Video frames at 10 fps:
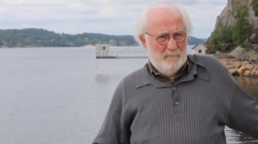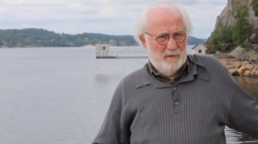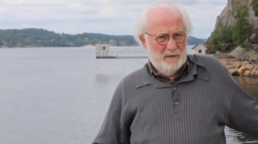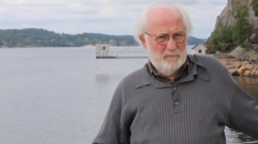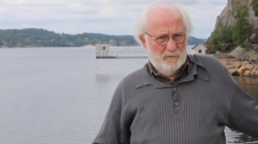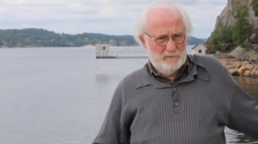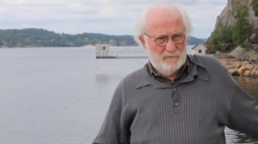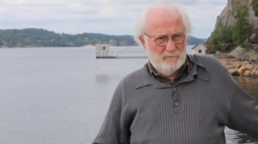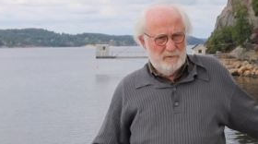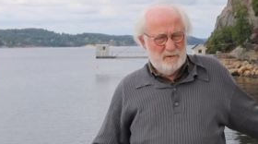But it was
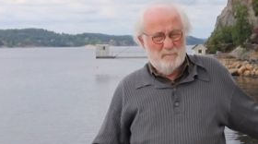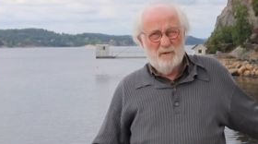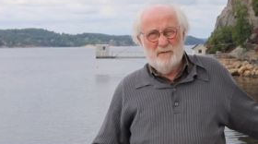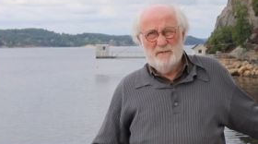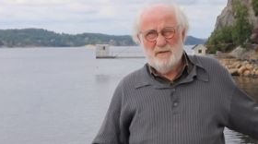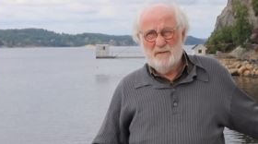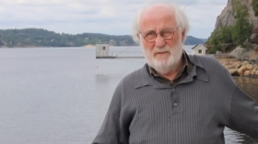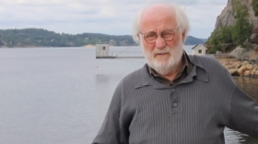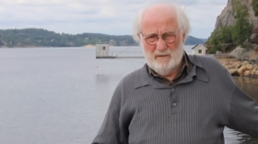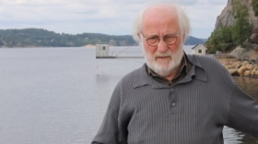a response
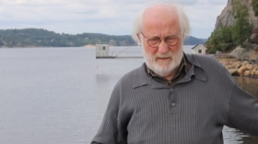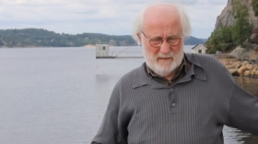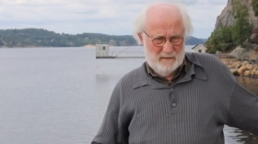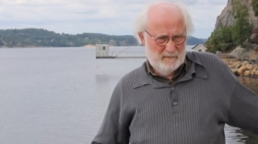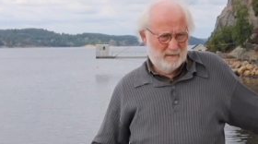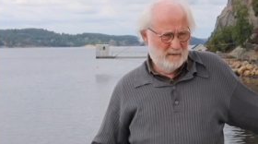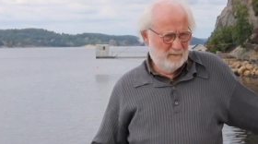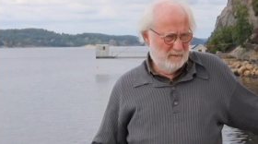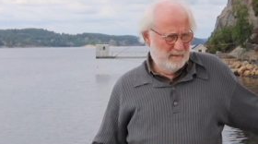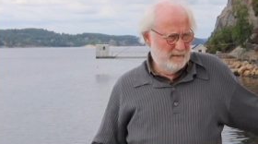on,
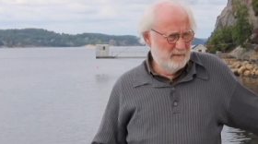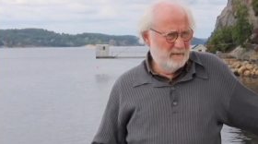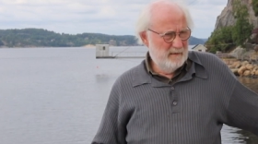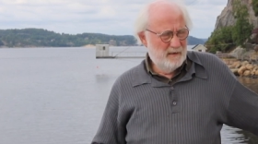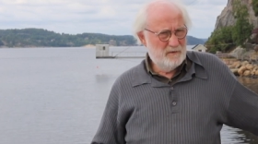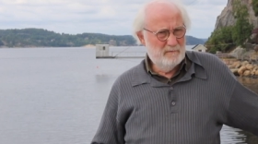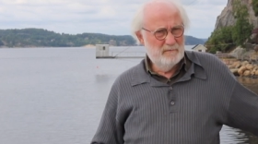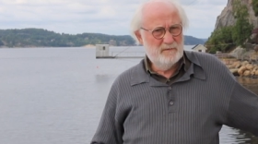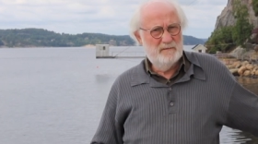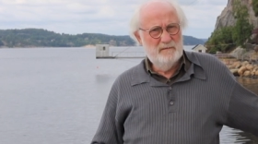on an
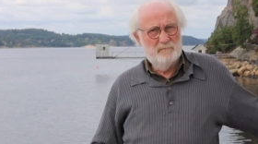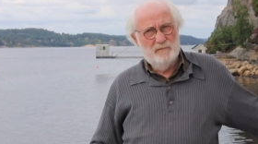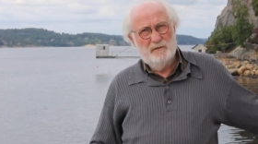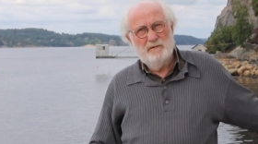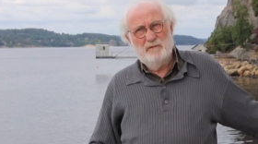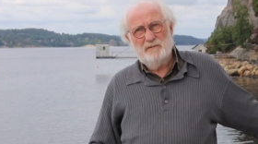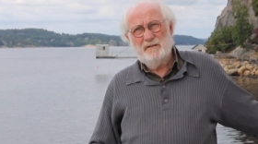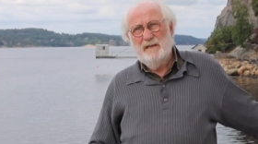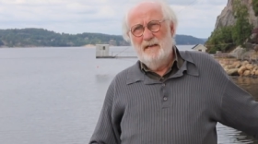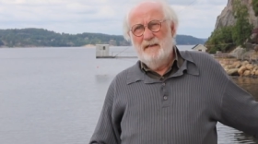international scene
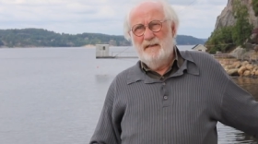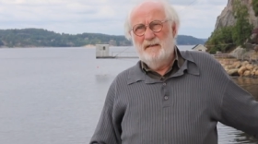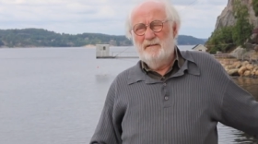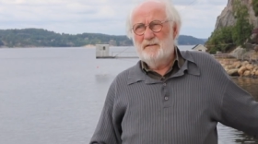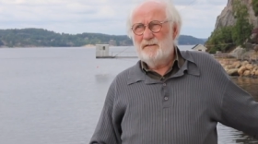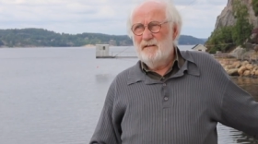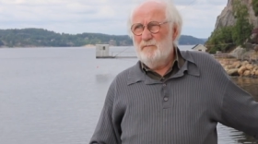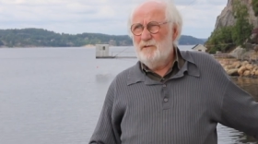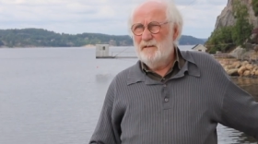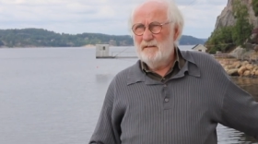because in the
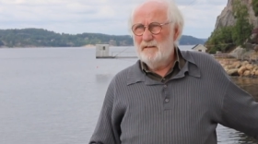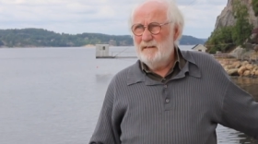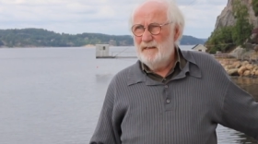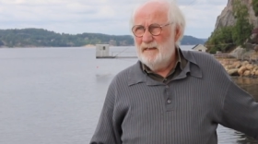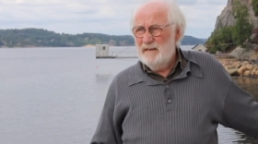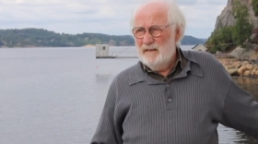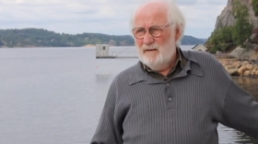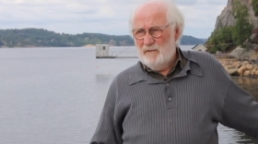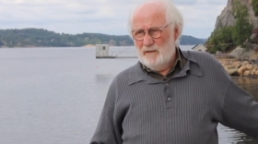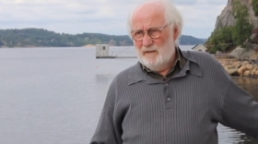same year
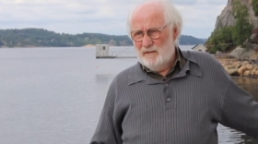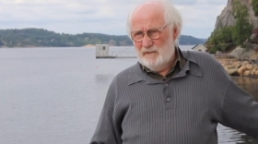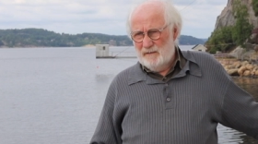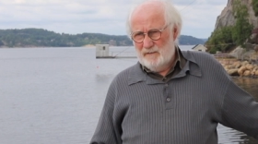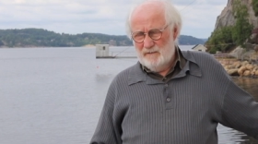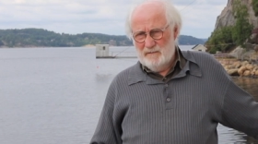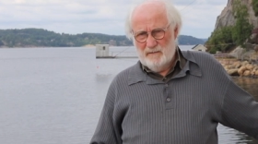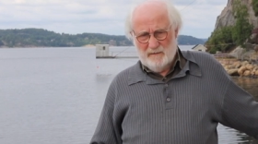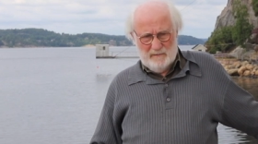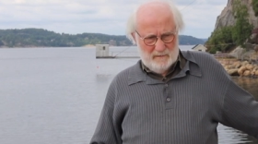uh,
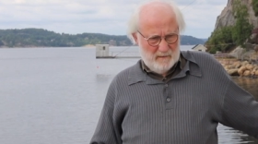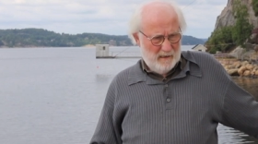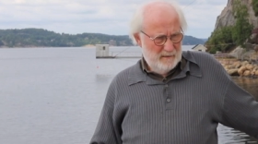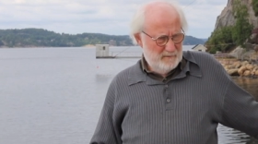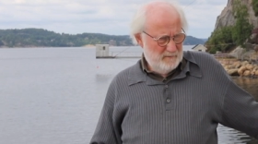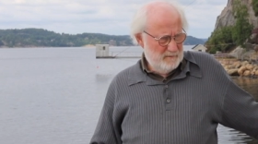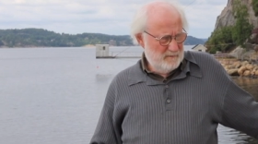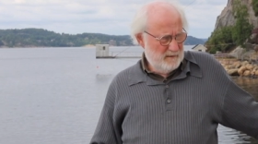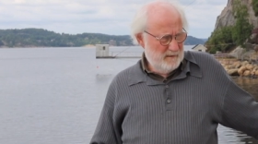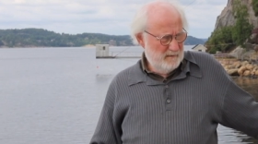the
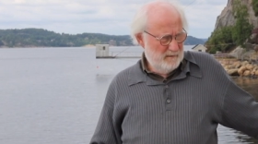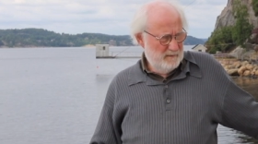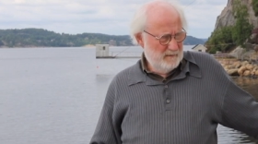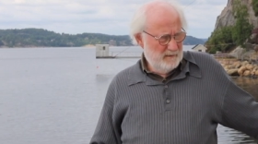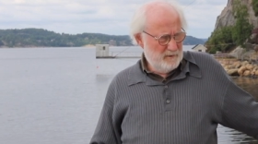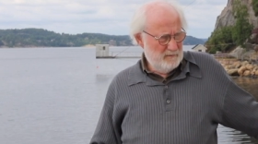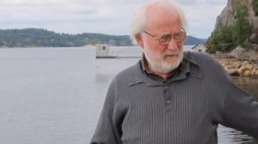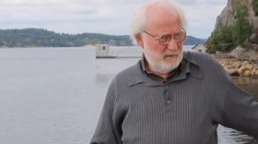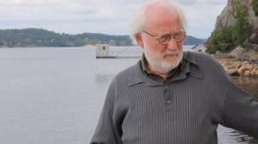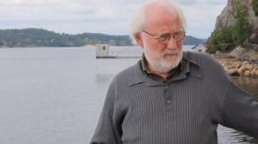ICES, International
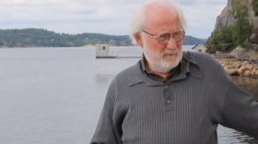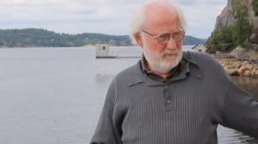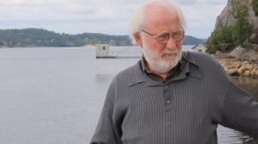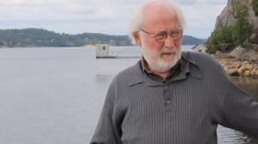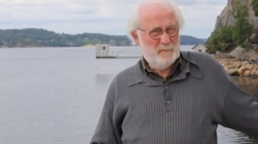Council of